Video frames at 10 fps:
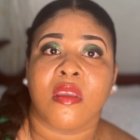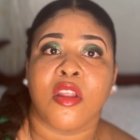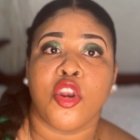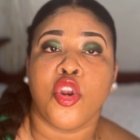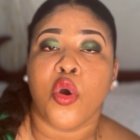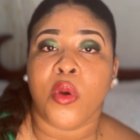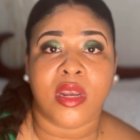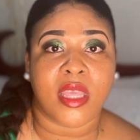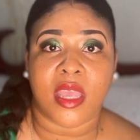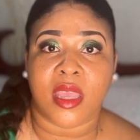no one
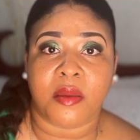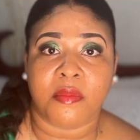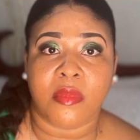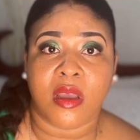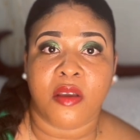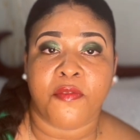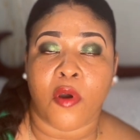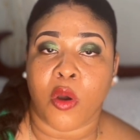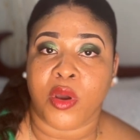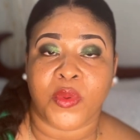came
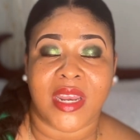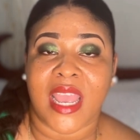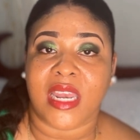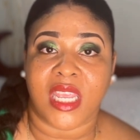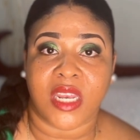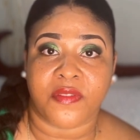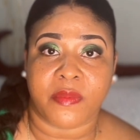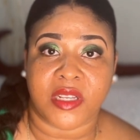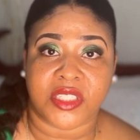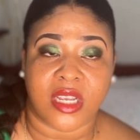forward with any
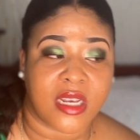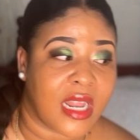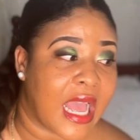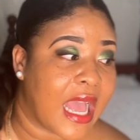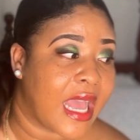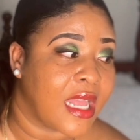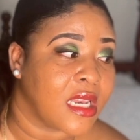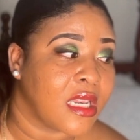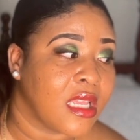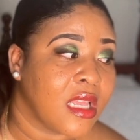information
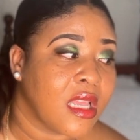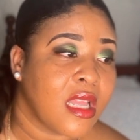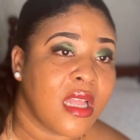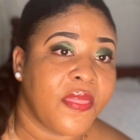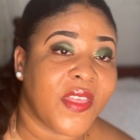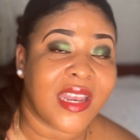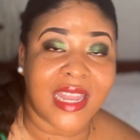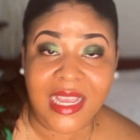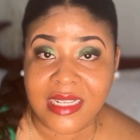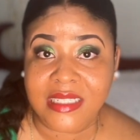and the
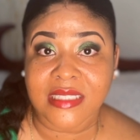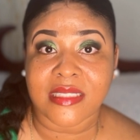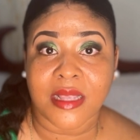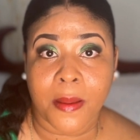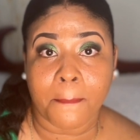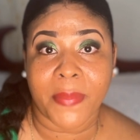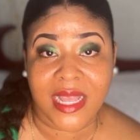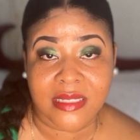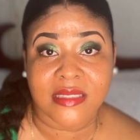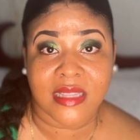next
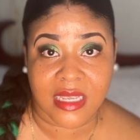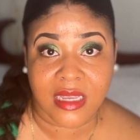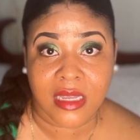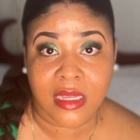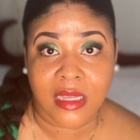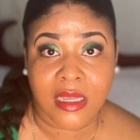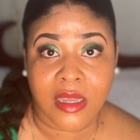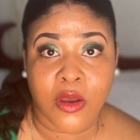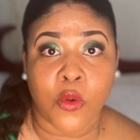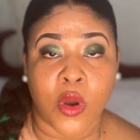best thing
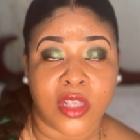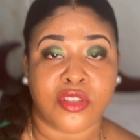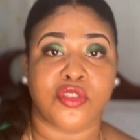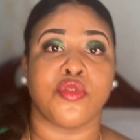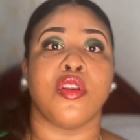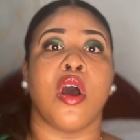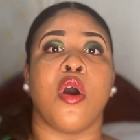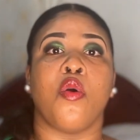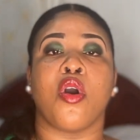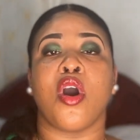was to
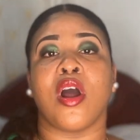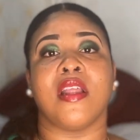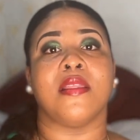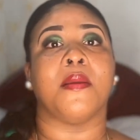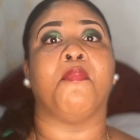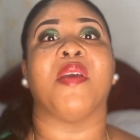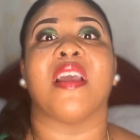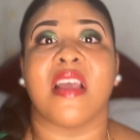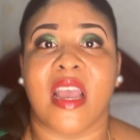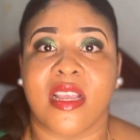now call in the big
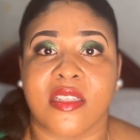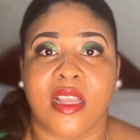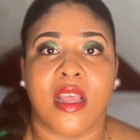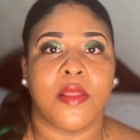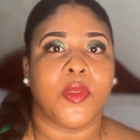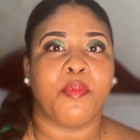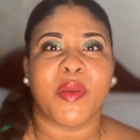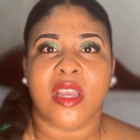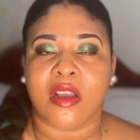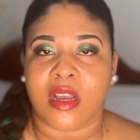guys the
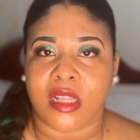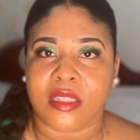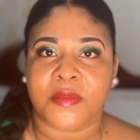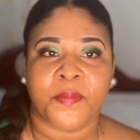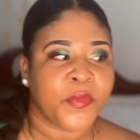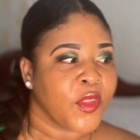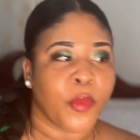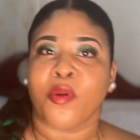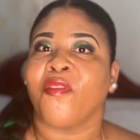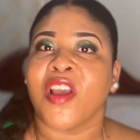big guns the
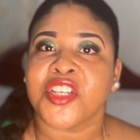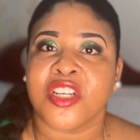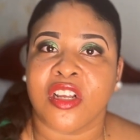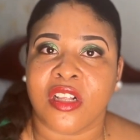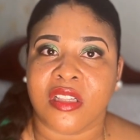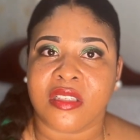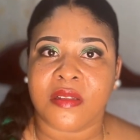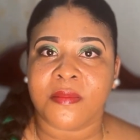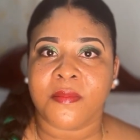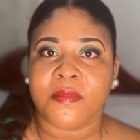professionals.
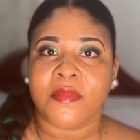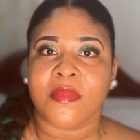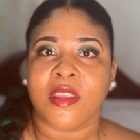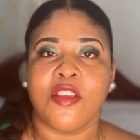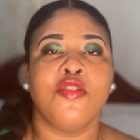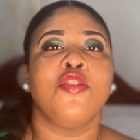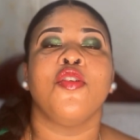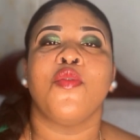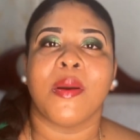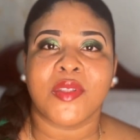You know
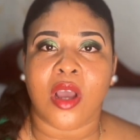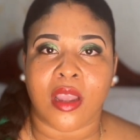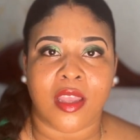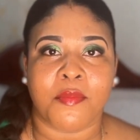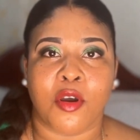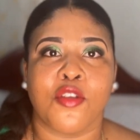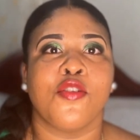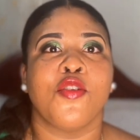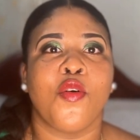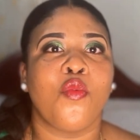who I'm talking about. You
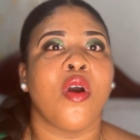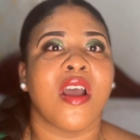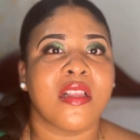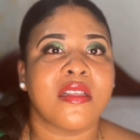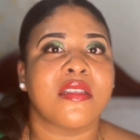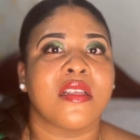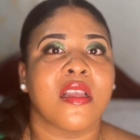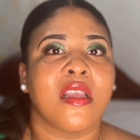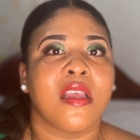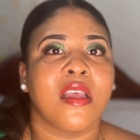know once
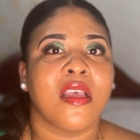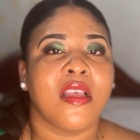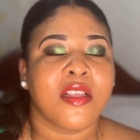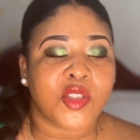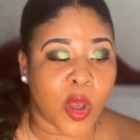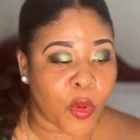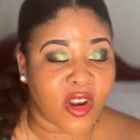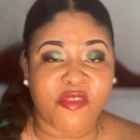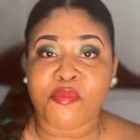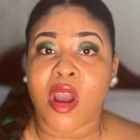someone
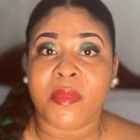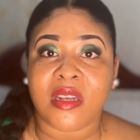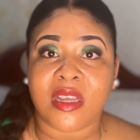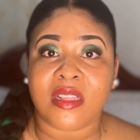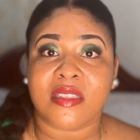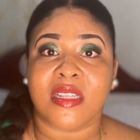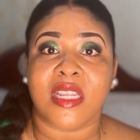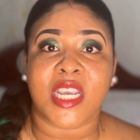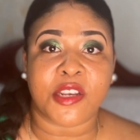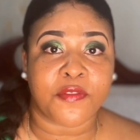prominence and
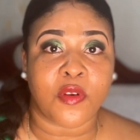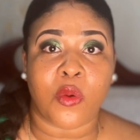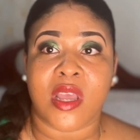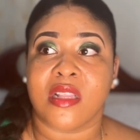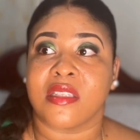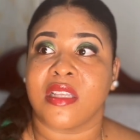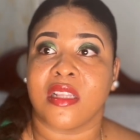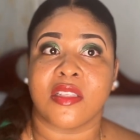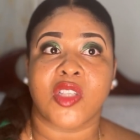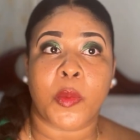influence
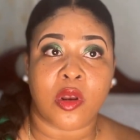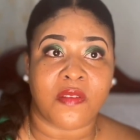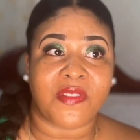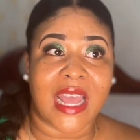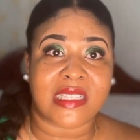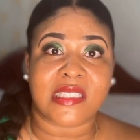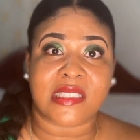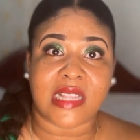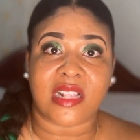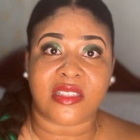and someone of that
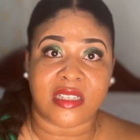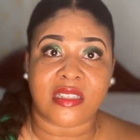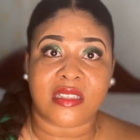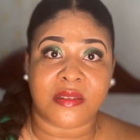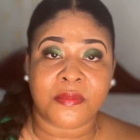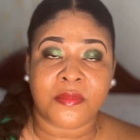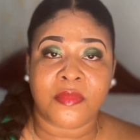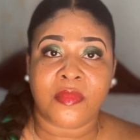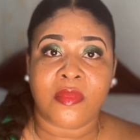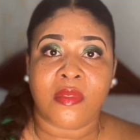status
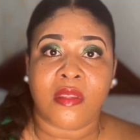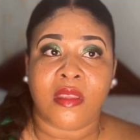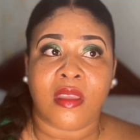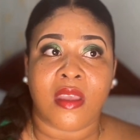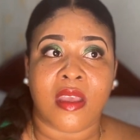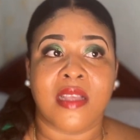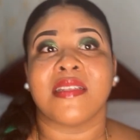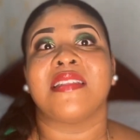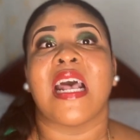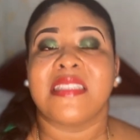is
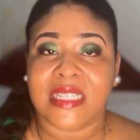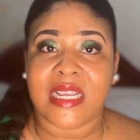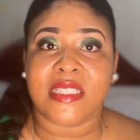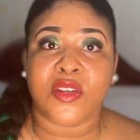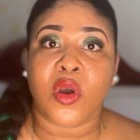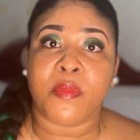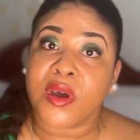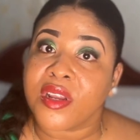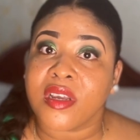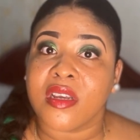assassinated or
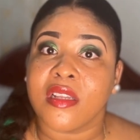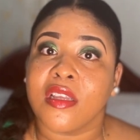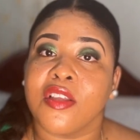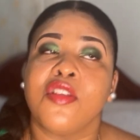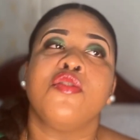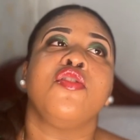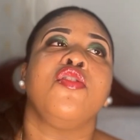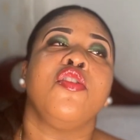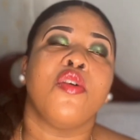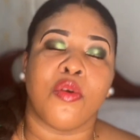murdered, you
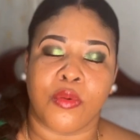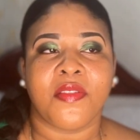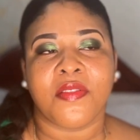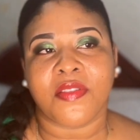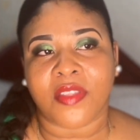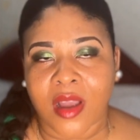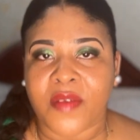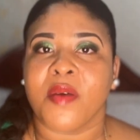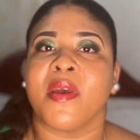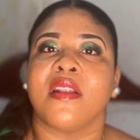know the
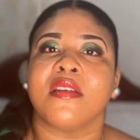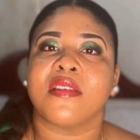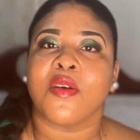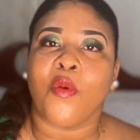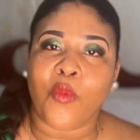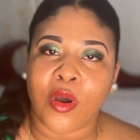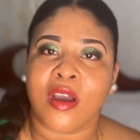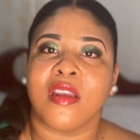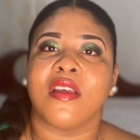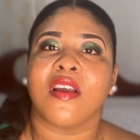government
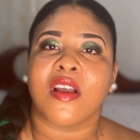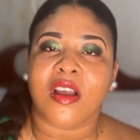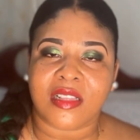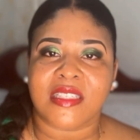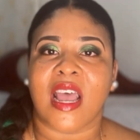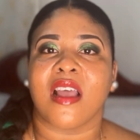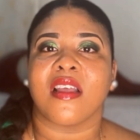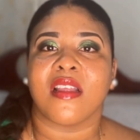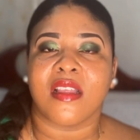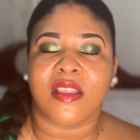would contact
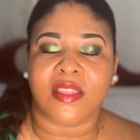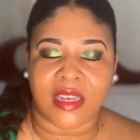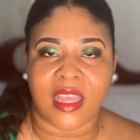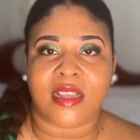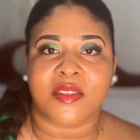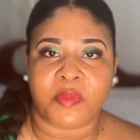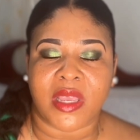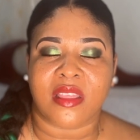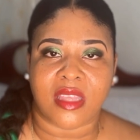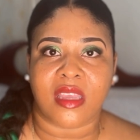the next big
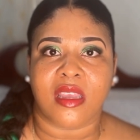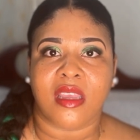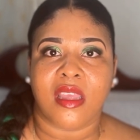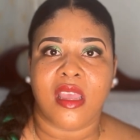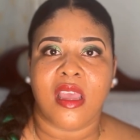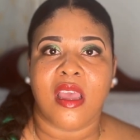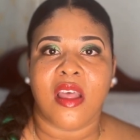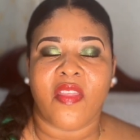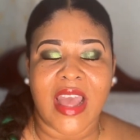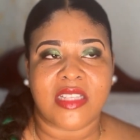thing.
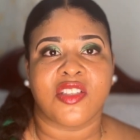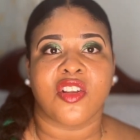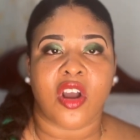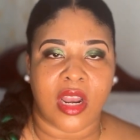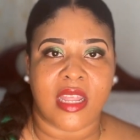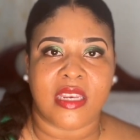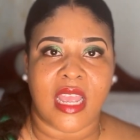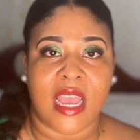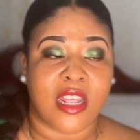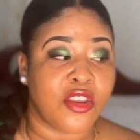That's Scotland
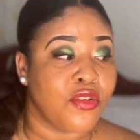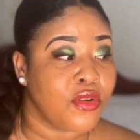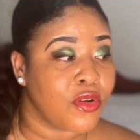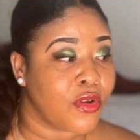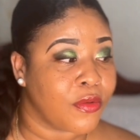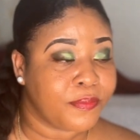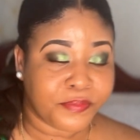Yard. And you know,